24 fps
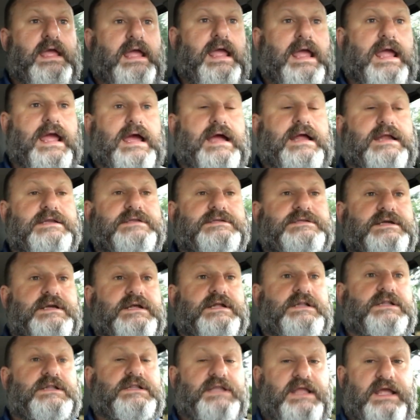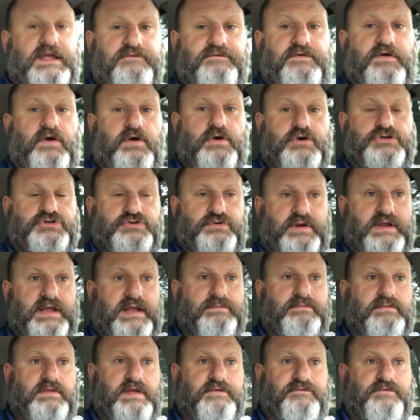and live her
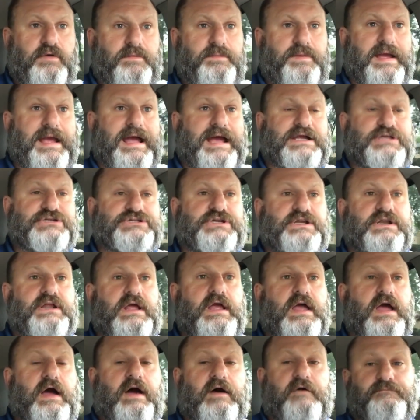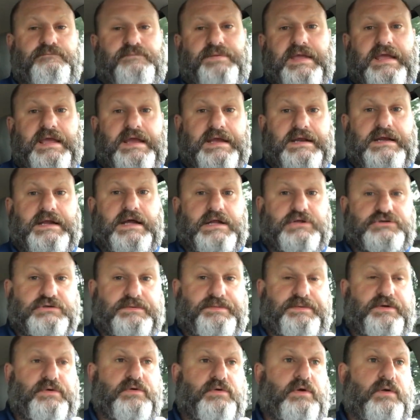dream, live her passion of being an
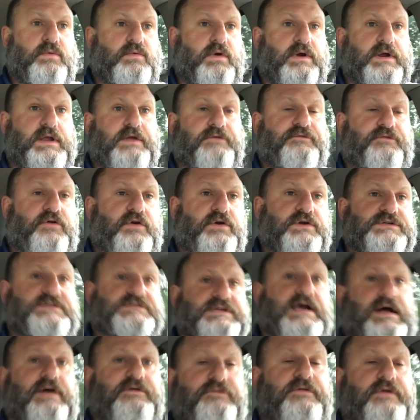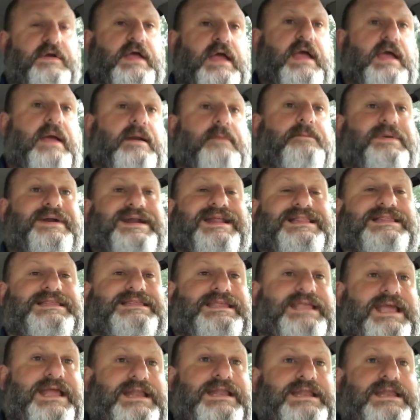entrepreneur and working for herself. But it
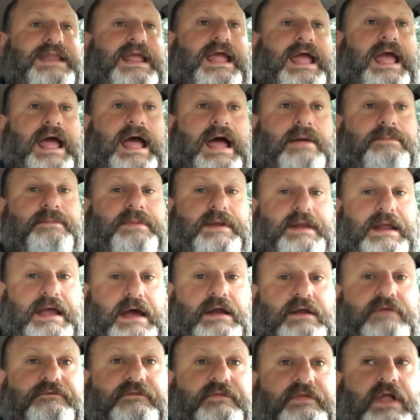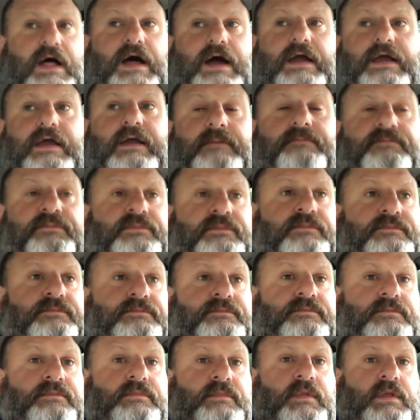didn't happen out of luck.
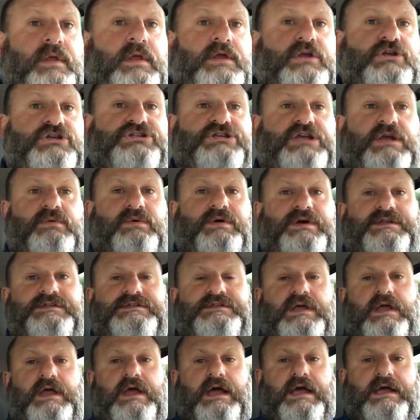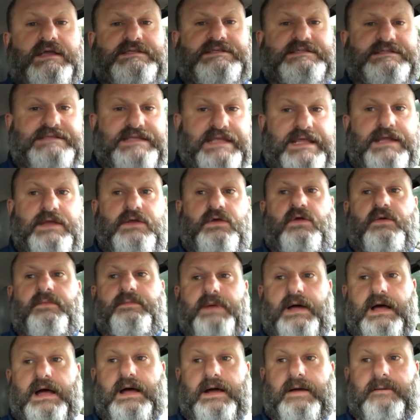She was a single
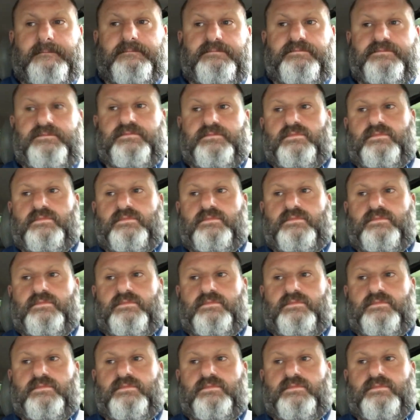mom